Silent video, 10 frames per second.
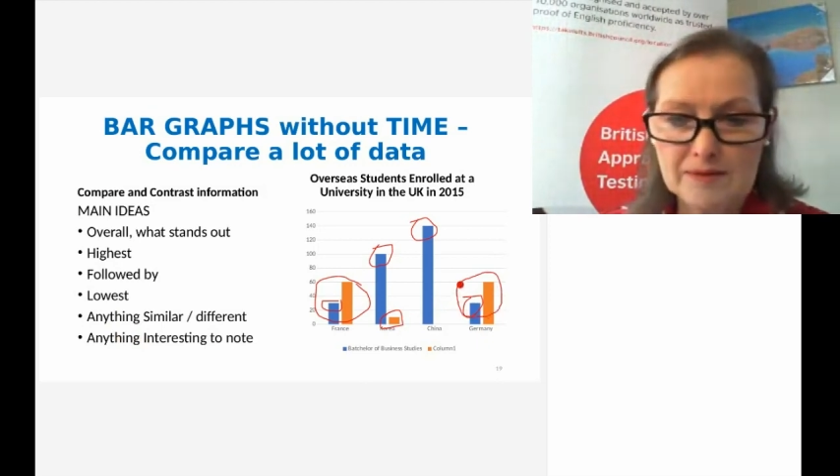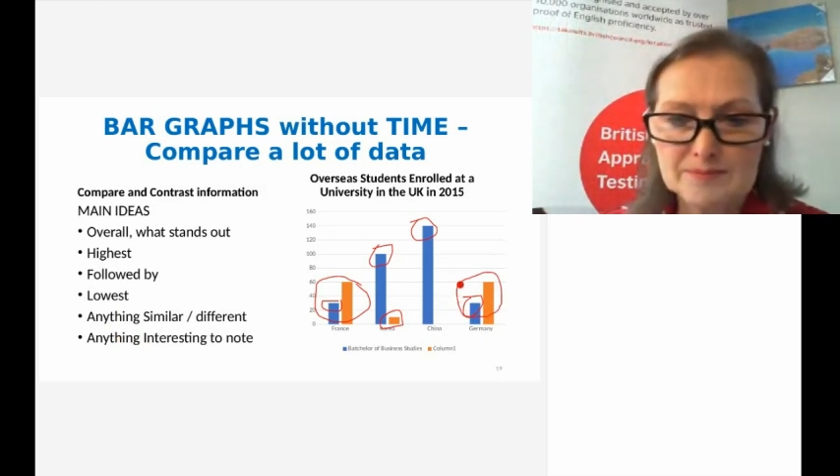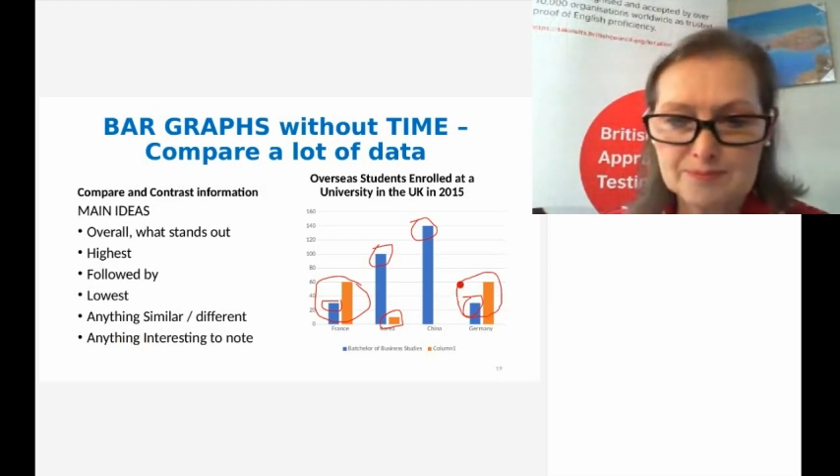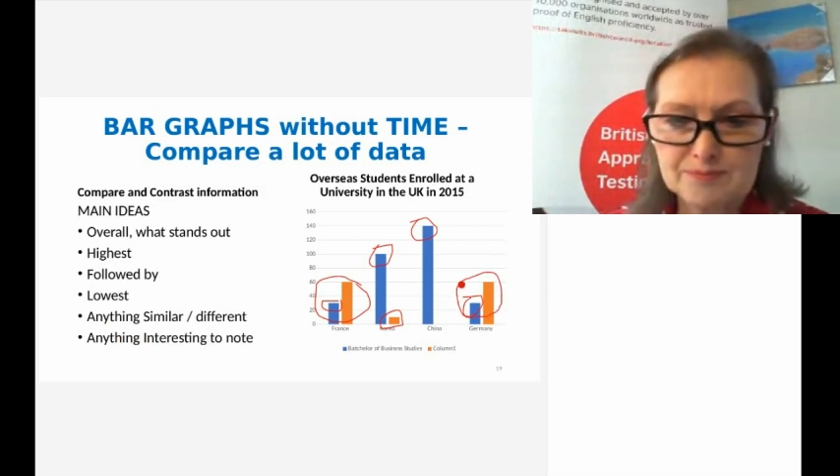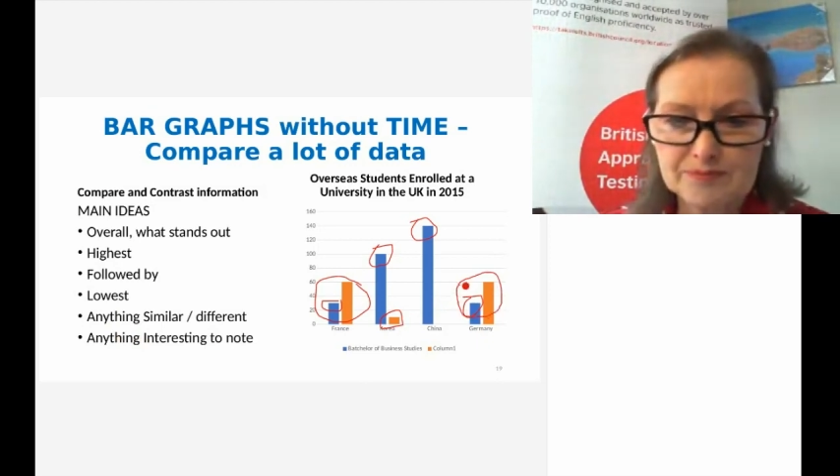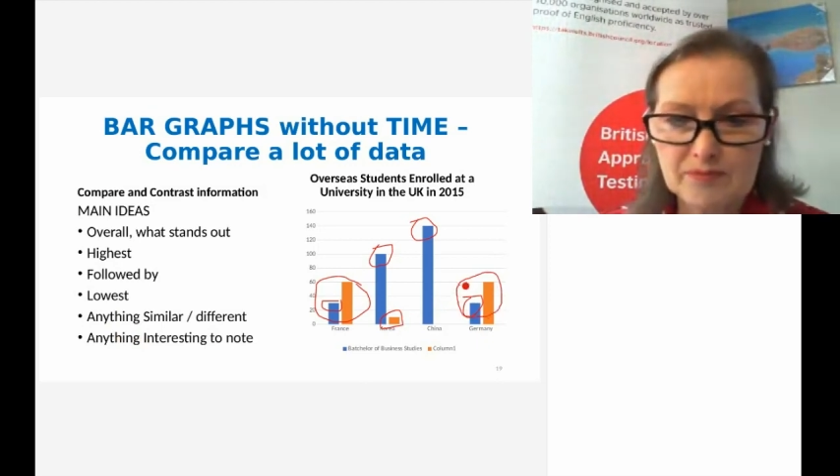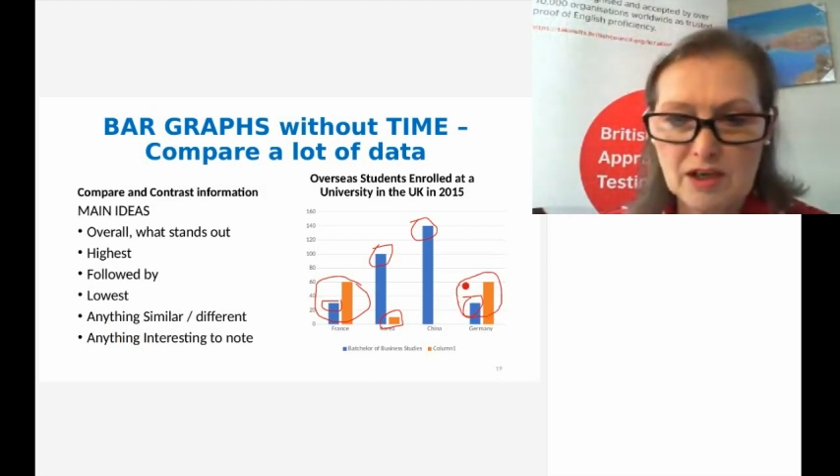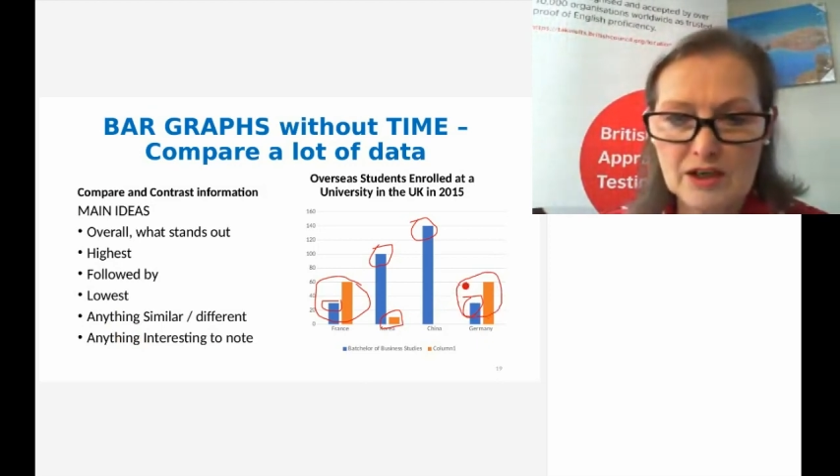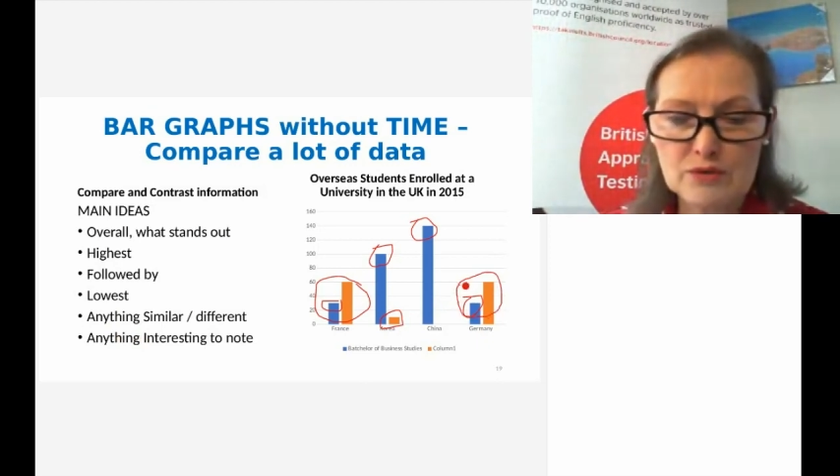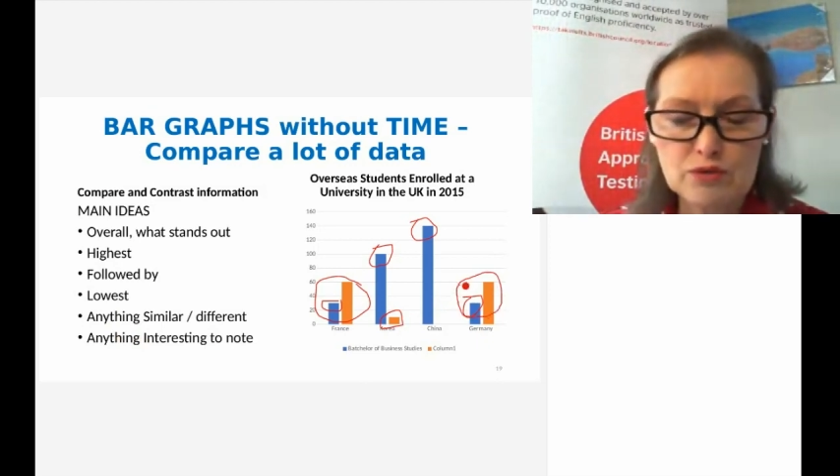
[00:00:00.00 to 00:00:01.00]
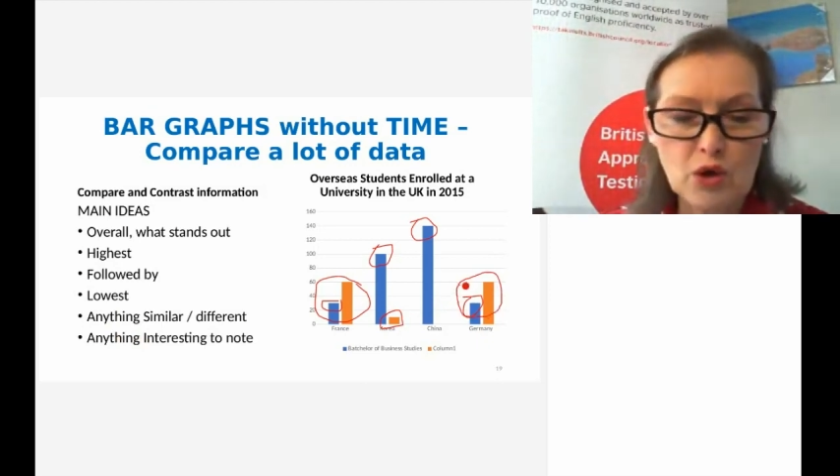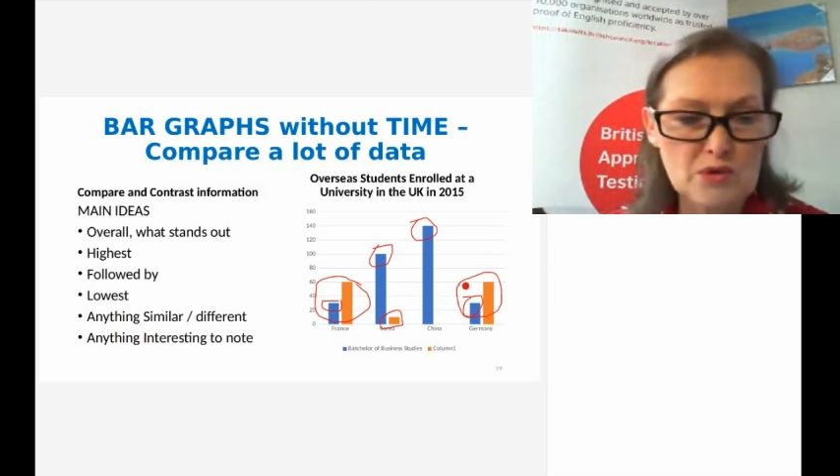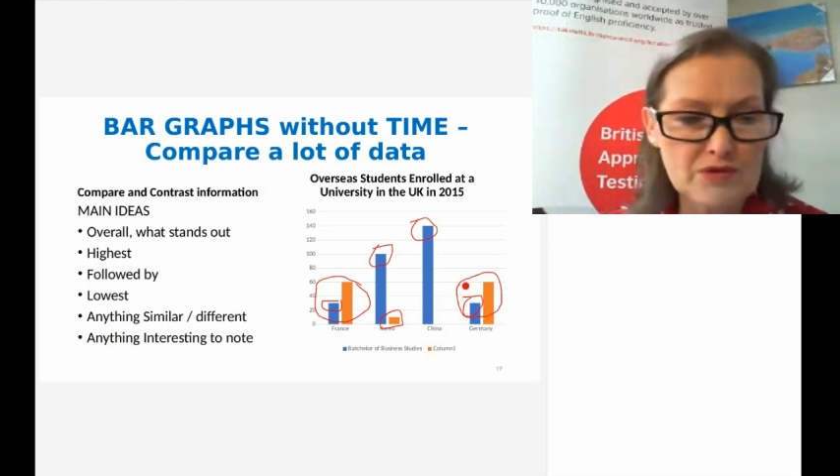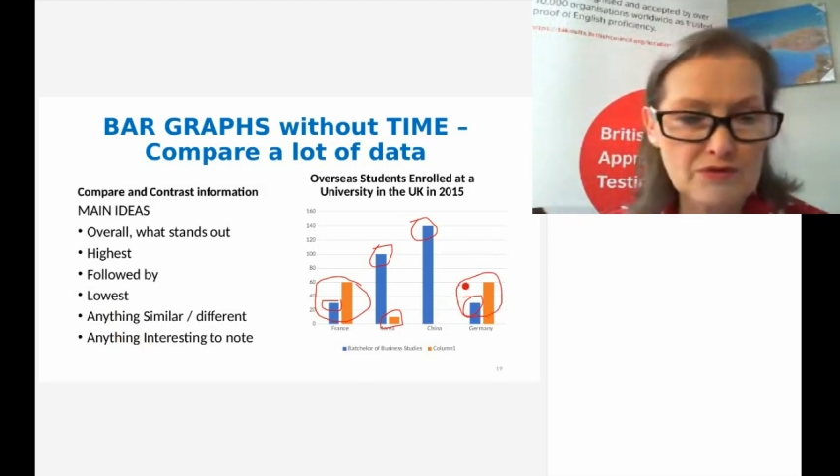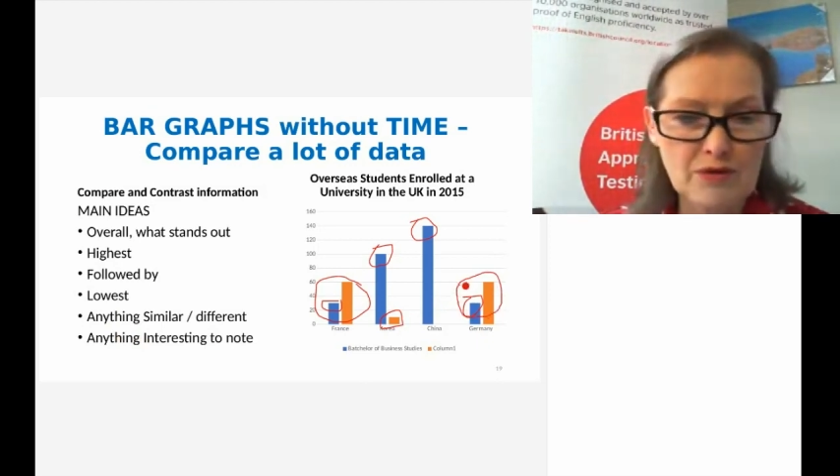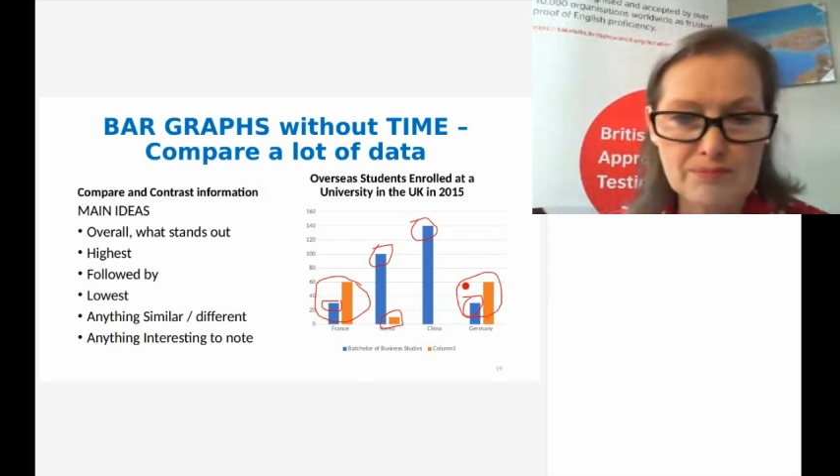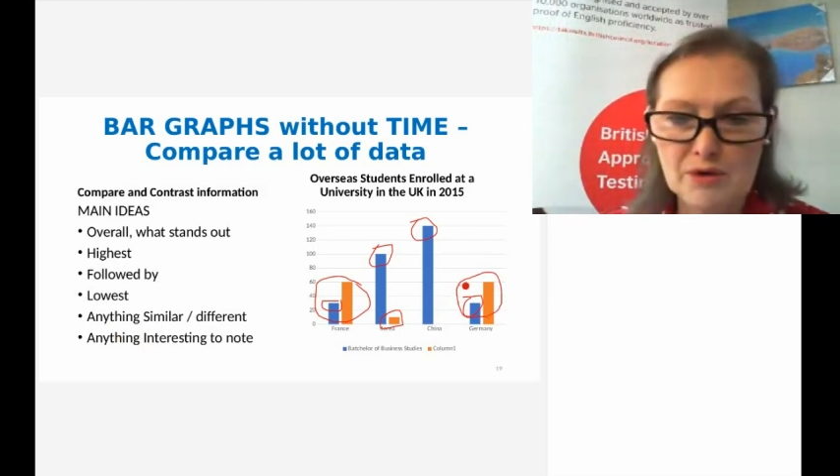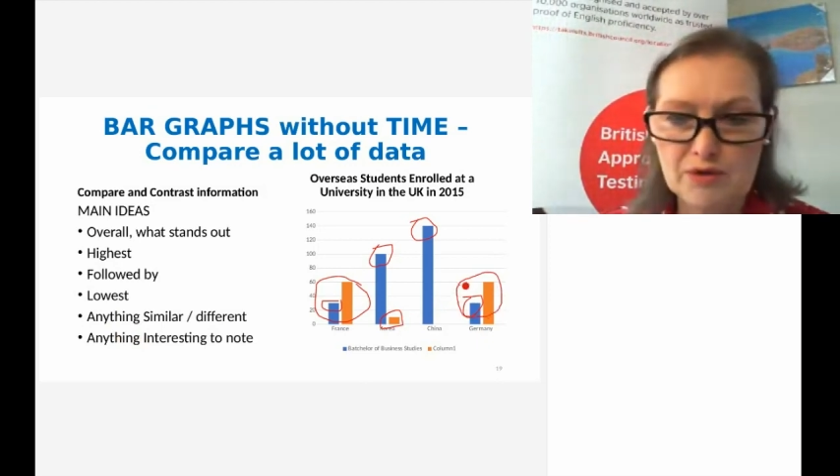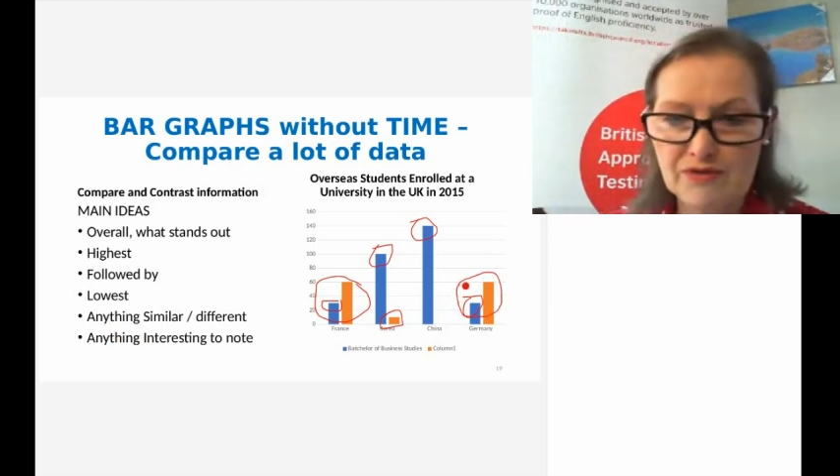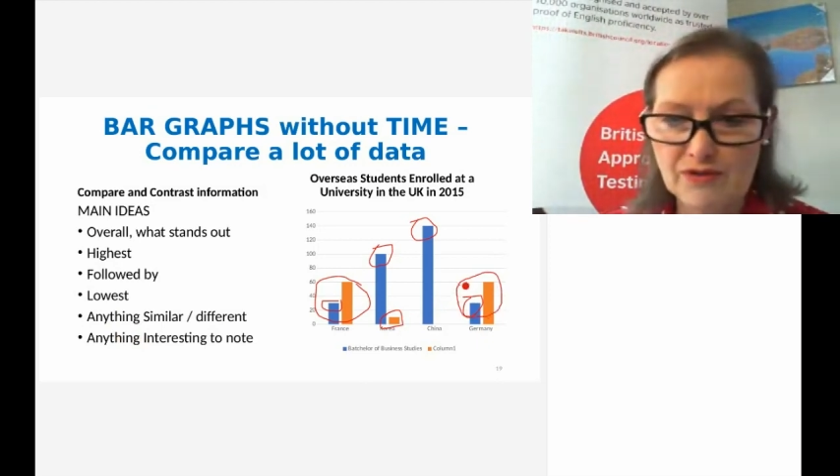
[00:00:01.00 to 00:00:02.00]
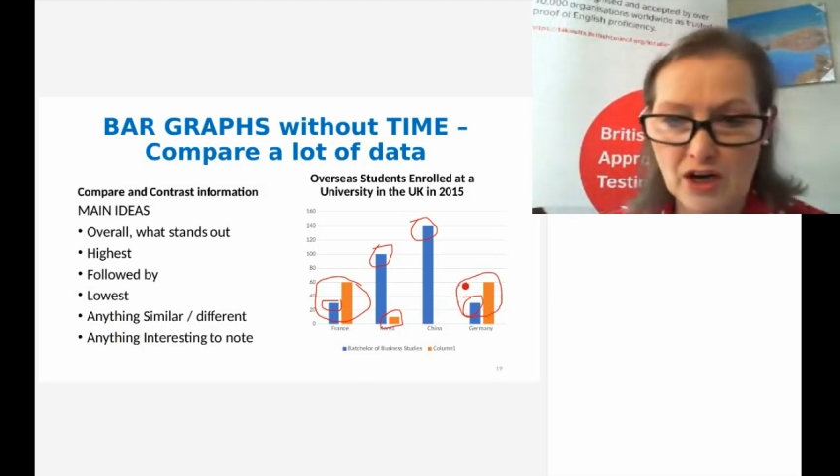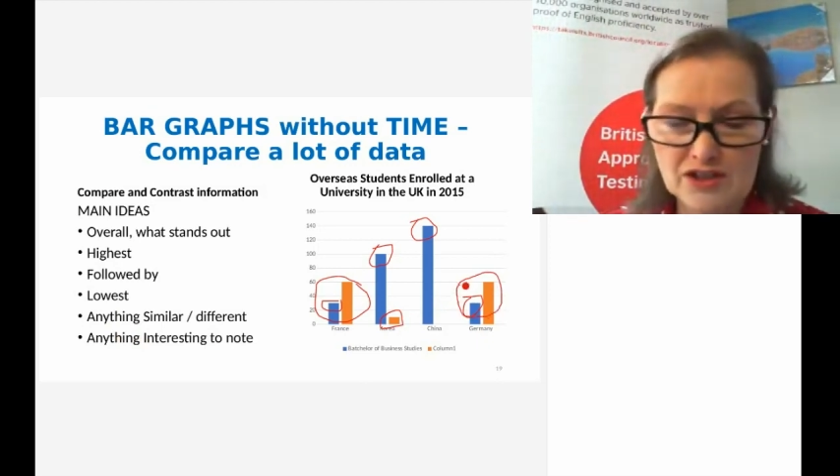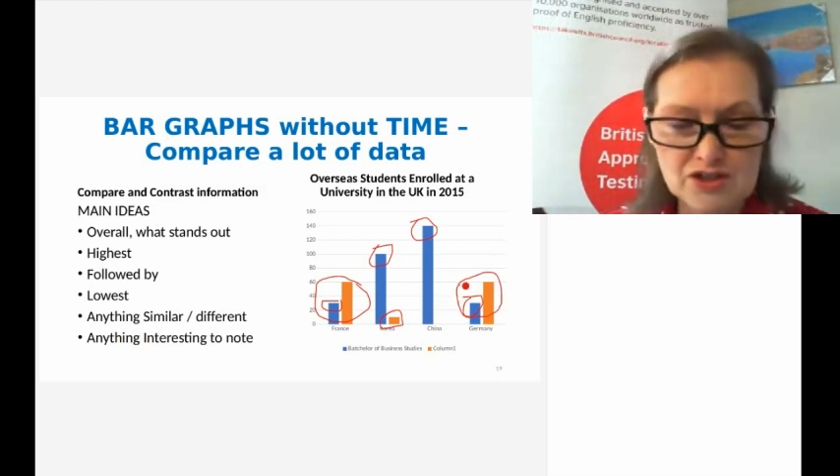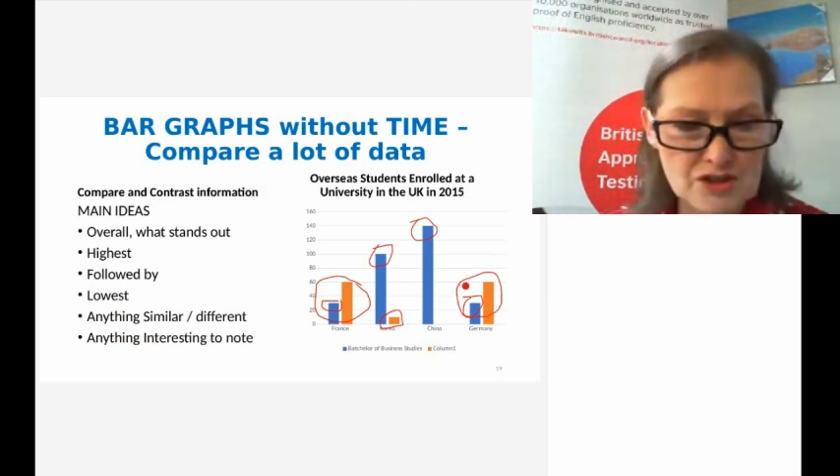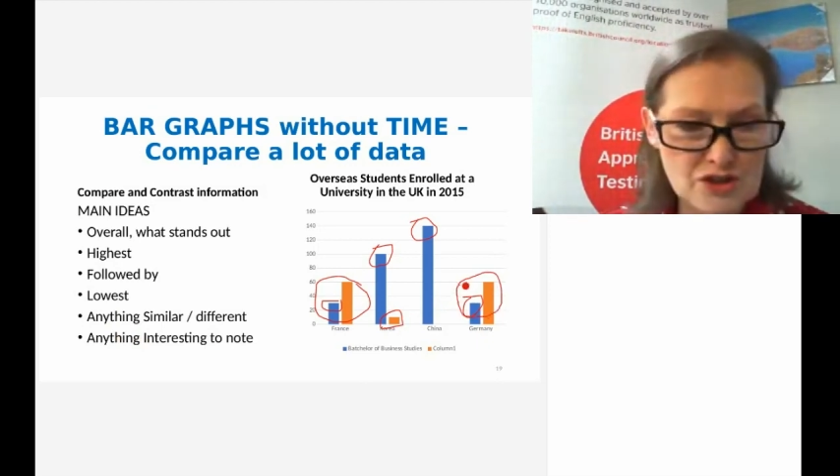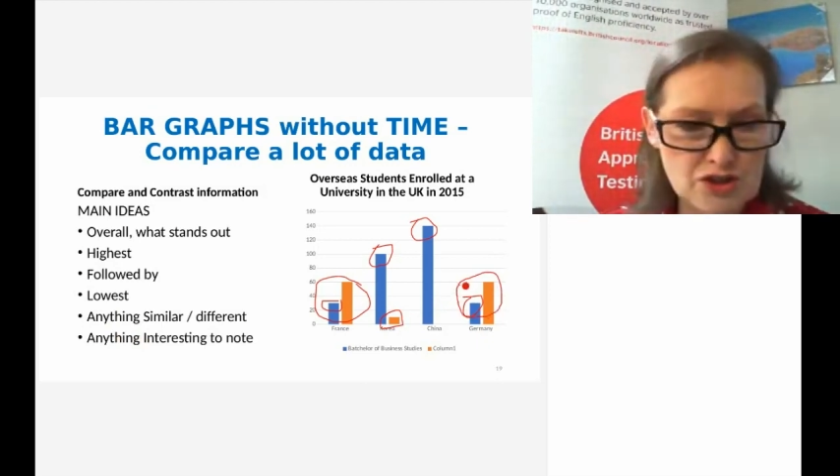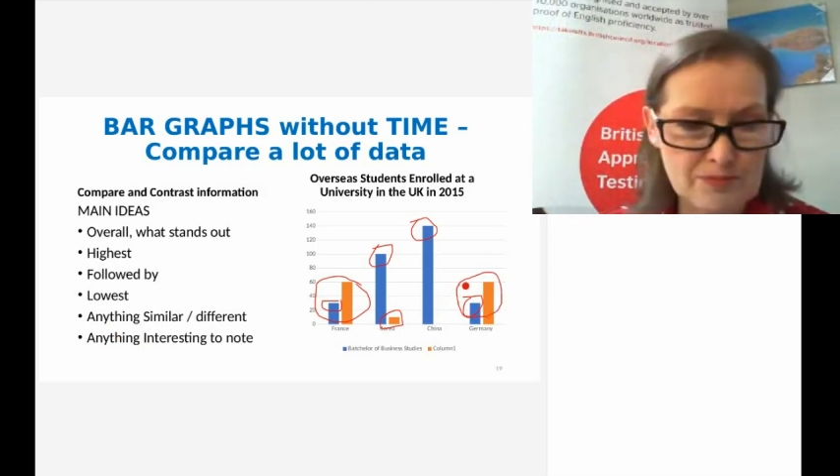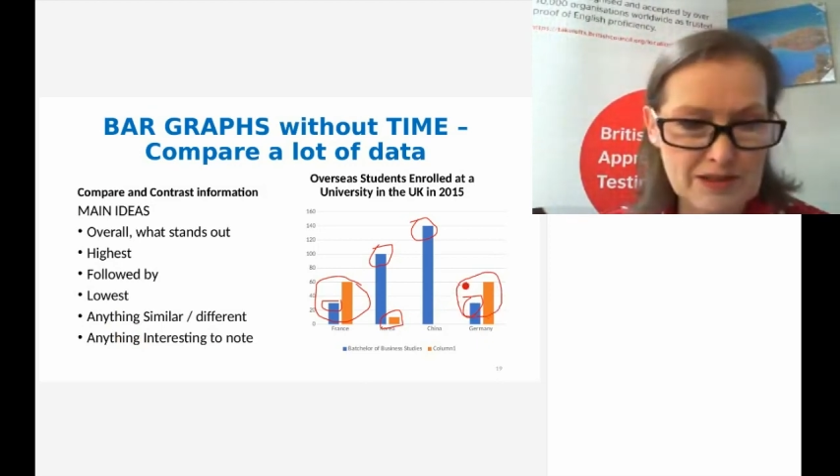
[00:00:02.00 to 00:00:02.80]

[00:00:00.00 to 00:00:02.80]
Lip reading: enrolled from both France and Germany.